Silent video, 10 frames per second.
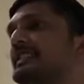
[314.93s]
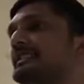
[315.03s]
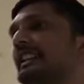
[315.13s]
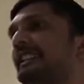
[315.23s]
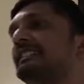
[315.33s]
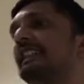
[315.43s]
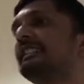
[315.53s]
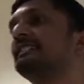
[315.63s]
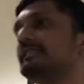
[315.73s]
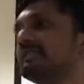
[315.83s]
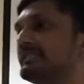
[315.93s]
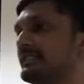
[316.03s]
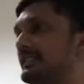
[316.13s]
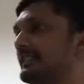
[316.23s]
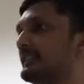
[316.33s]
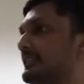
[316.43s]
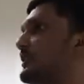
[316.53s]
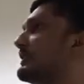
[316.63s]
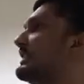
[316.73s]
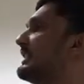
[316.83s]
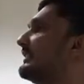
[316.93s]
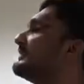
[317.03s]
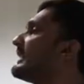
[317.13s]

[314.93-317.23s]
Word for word: Second thing, don't leave